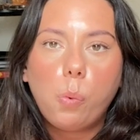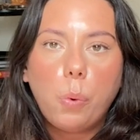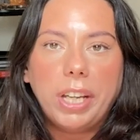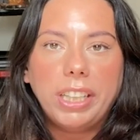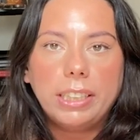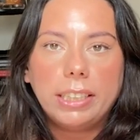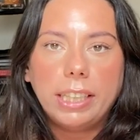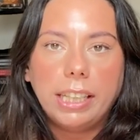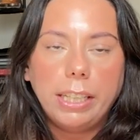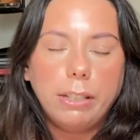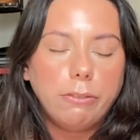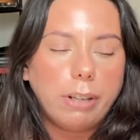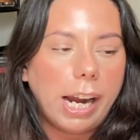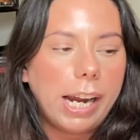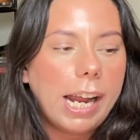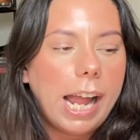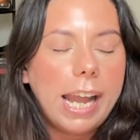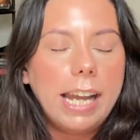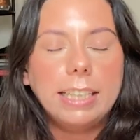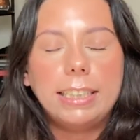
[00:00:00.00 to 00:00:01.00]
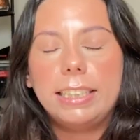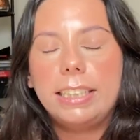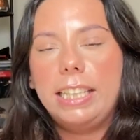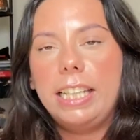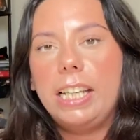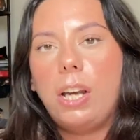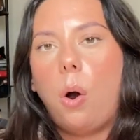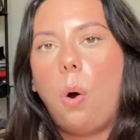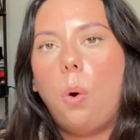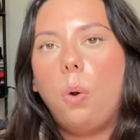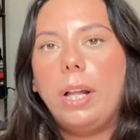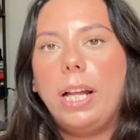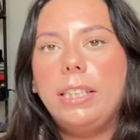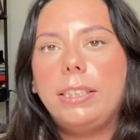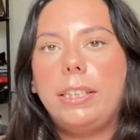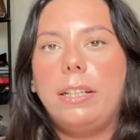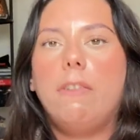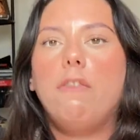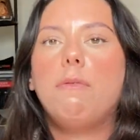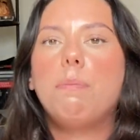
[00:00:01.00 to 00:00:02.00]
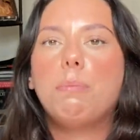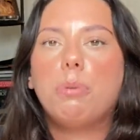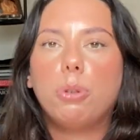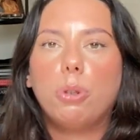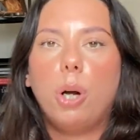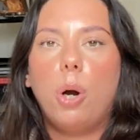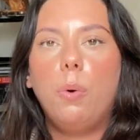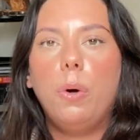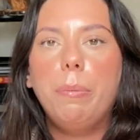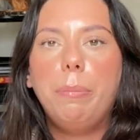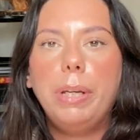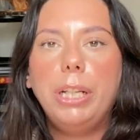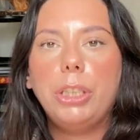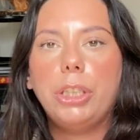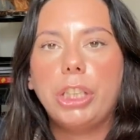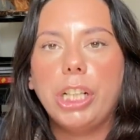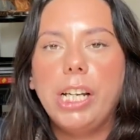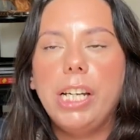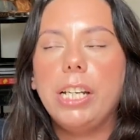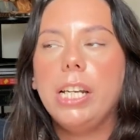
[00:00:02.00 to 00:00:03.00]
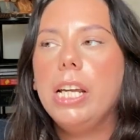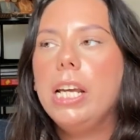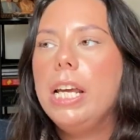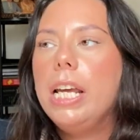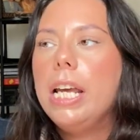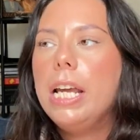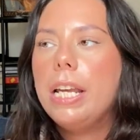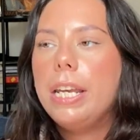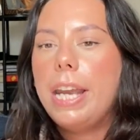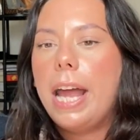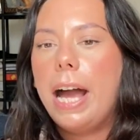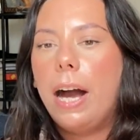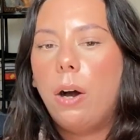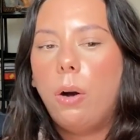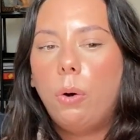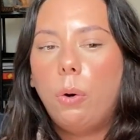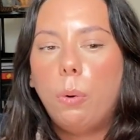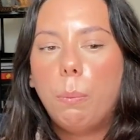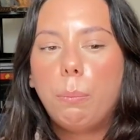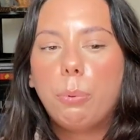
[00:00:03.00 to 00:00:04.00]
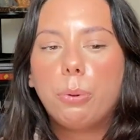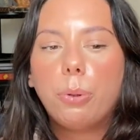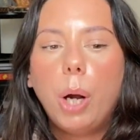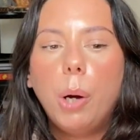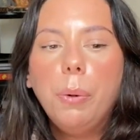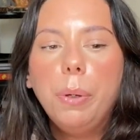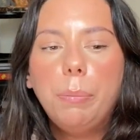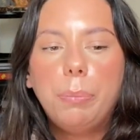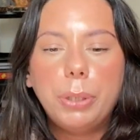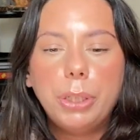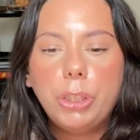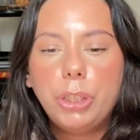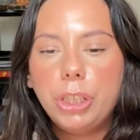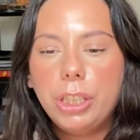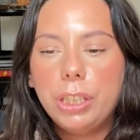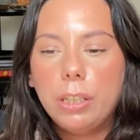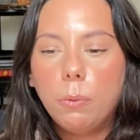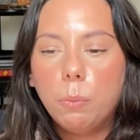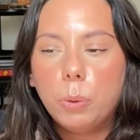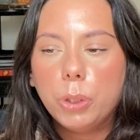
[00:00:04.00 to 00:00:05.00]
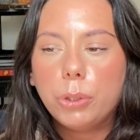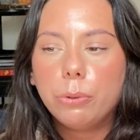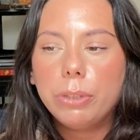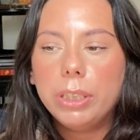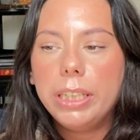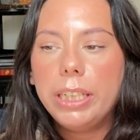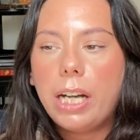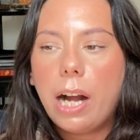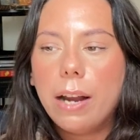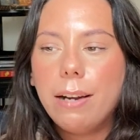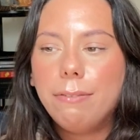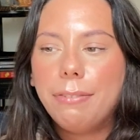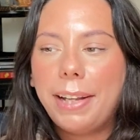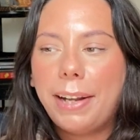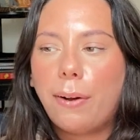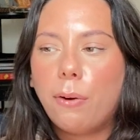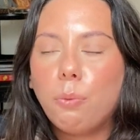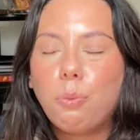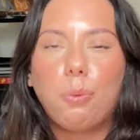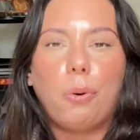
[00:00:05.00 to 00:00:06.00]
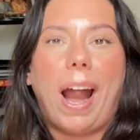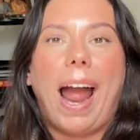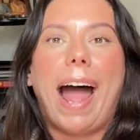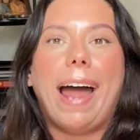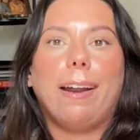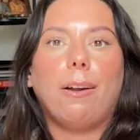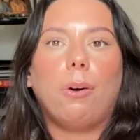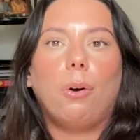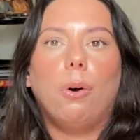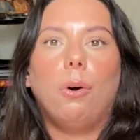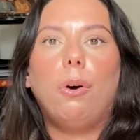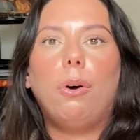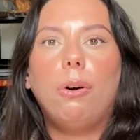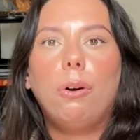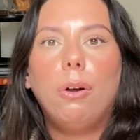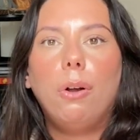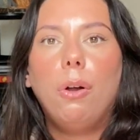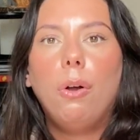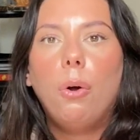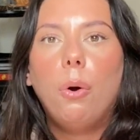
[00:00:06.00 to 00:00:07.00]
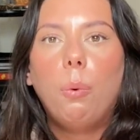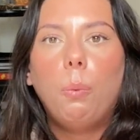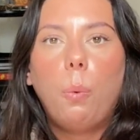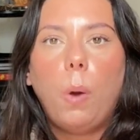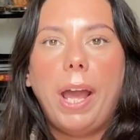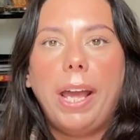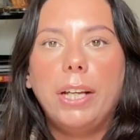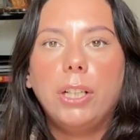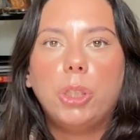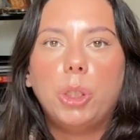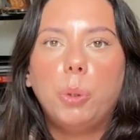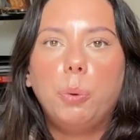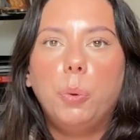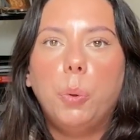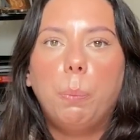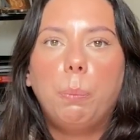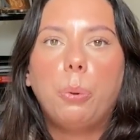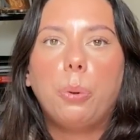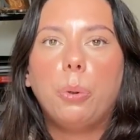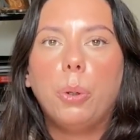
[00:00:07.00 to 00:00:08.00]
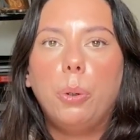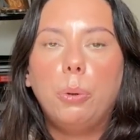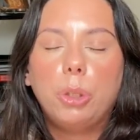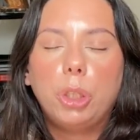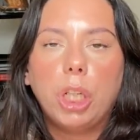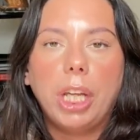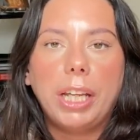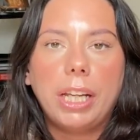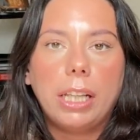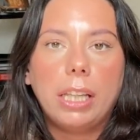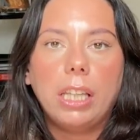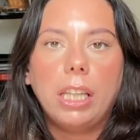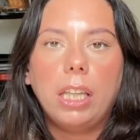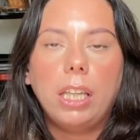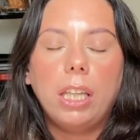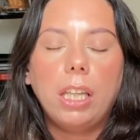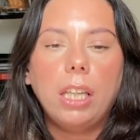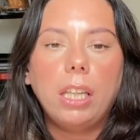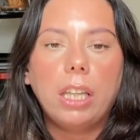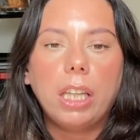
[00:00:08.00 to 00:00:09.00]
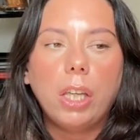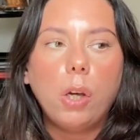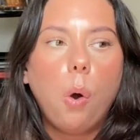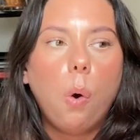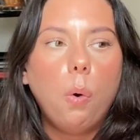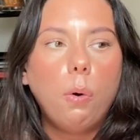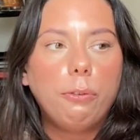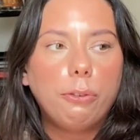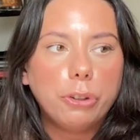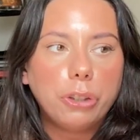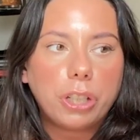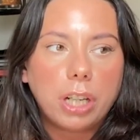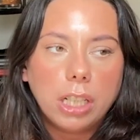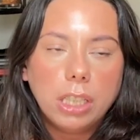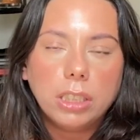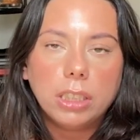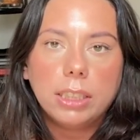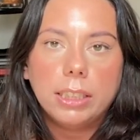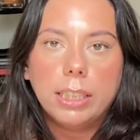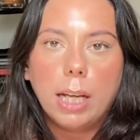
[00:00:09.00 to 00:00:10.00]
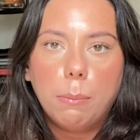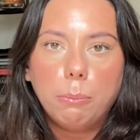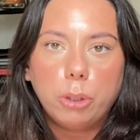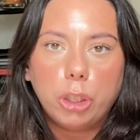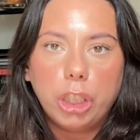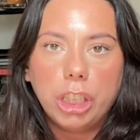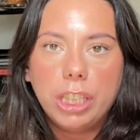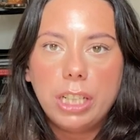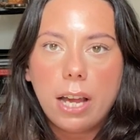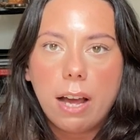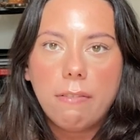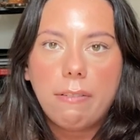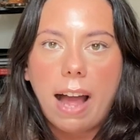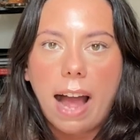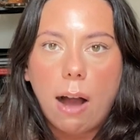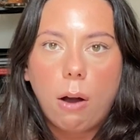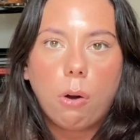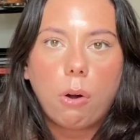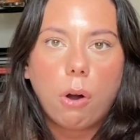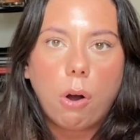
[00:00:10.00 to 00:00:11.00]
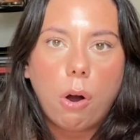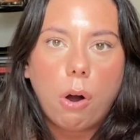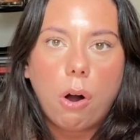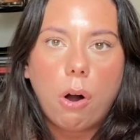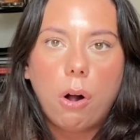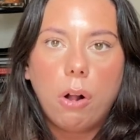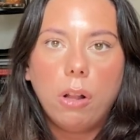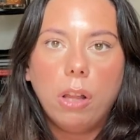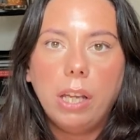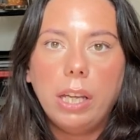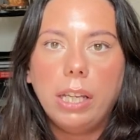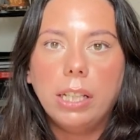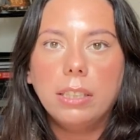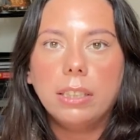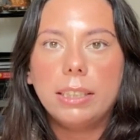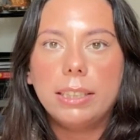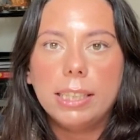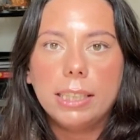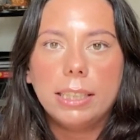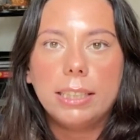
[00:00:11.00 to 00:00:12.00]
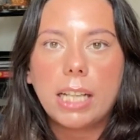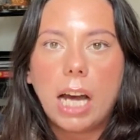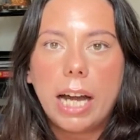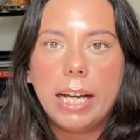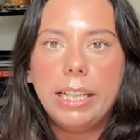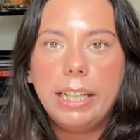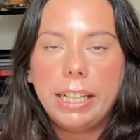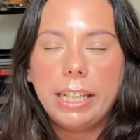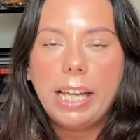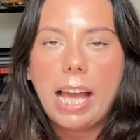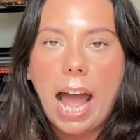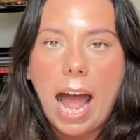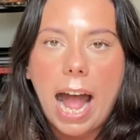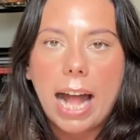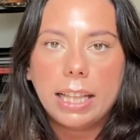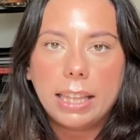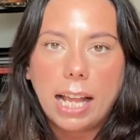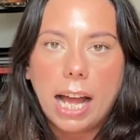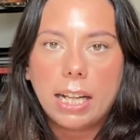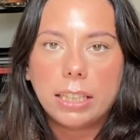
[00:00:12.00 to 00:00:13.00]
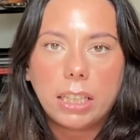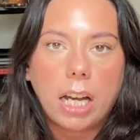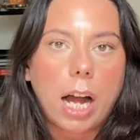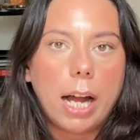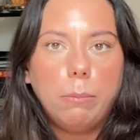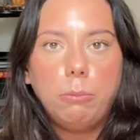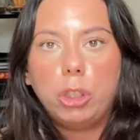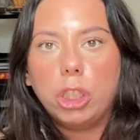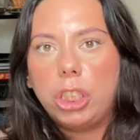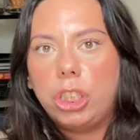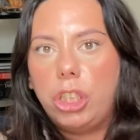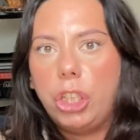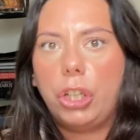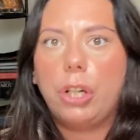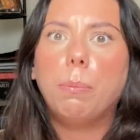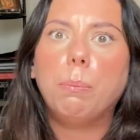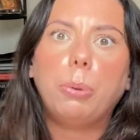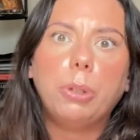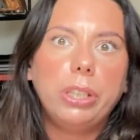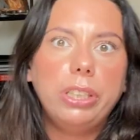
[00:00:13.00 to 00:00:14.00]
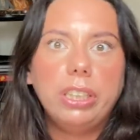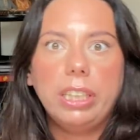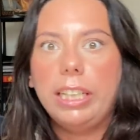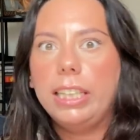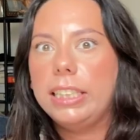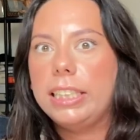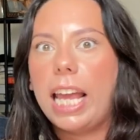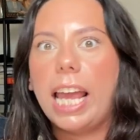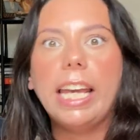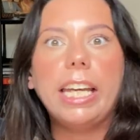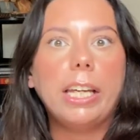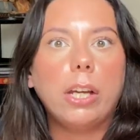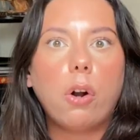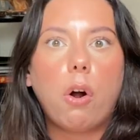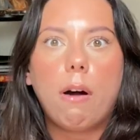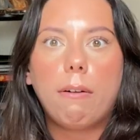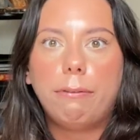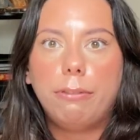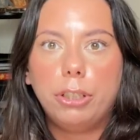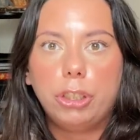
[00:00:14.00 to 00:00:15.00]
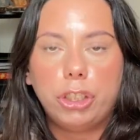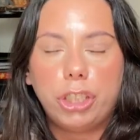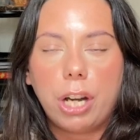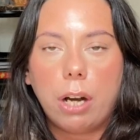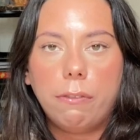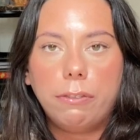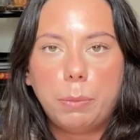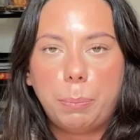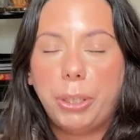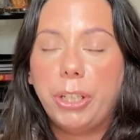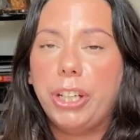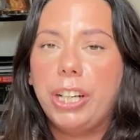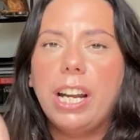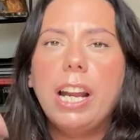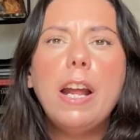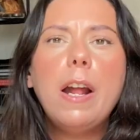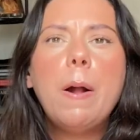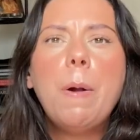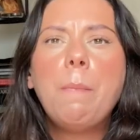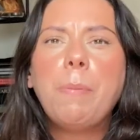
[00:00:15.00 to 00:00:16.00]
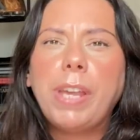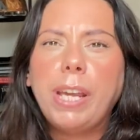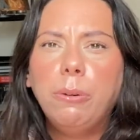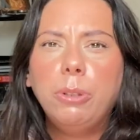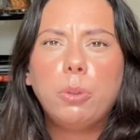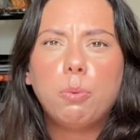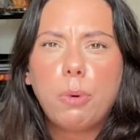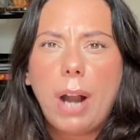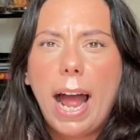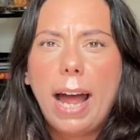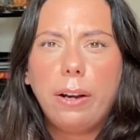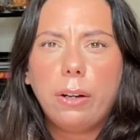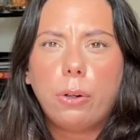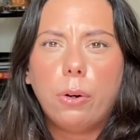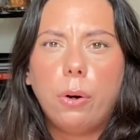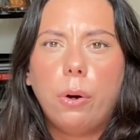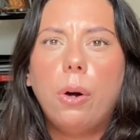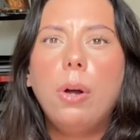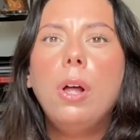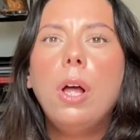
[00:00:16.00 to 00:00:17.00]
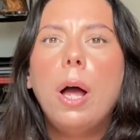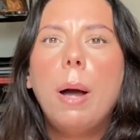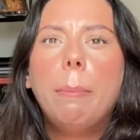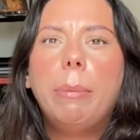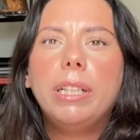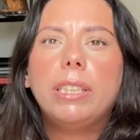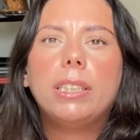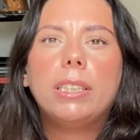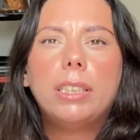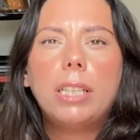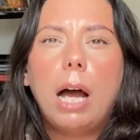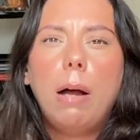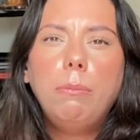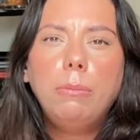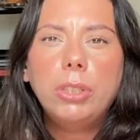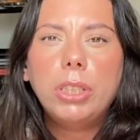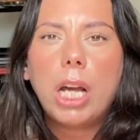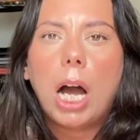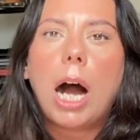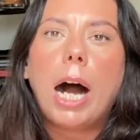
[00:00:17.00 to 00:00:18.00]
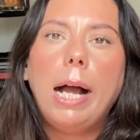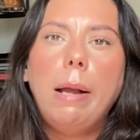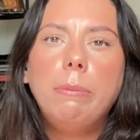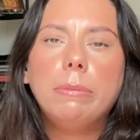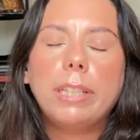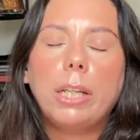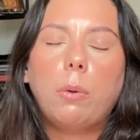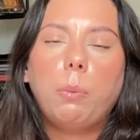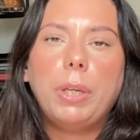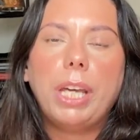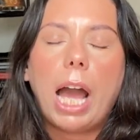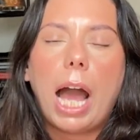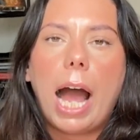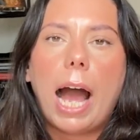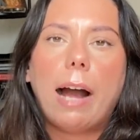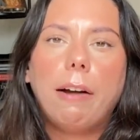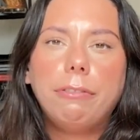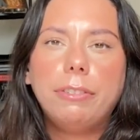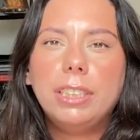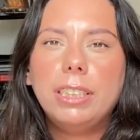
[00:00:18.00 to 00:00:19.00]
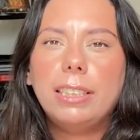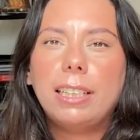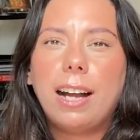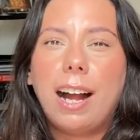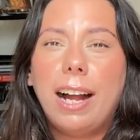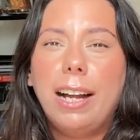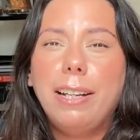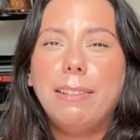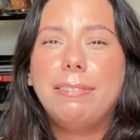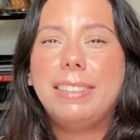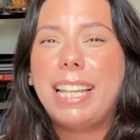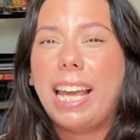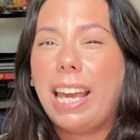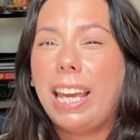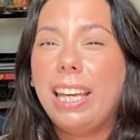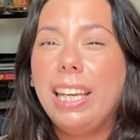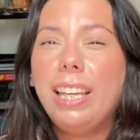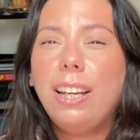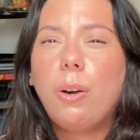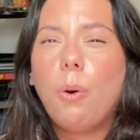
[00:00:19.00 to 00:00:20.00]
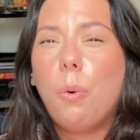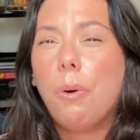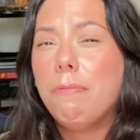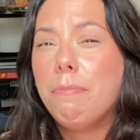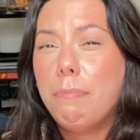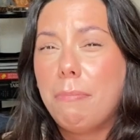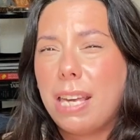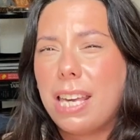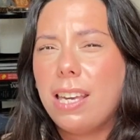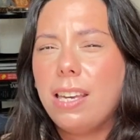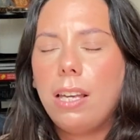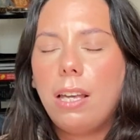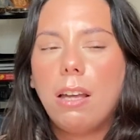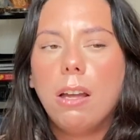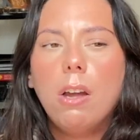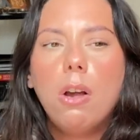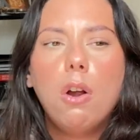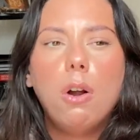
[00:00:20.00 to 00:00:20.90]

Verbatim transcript: whiskey, right? And it's the whole idea of prohibition. Now, prohibition was really kind of like a radical way to approach like the the overconsumption of alcohol in society at that time just to completely take it off the shelves period it was radical but sometimes like we have to kind of take or make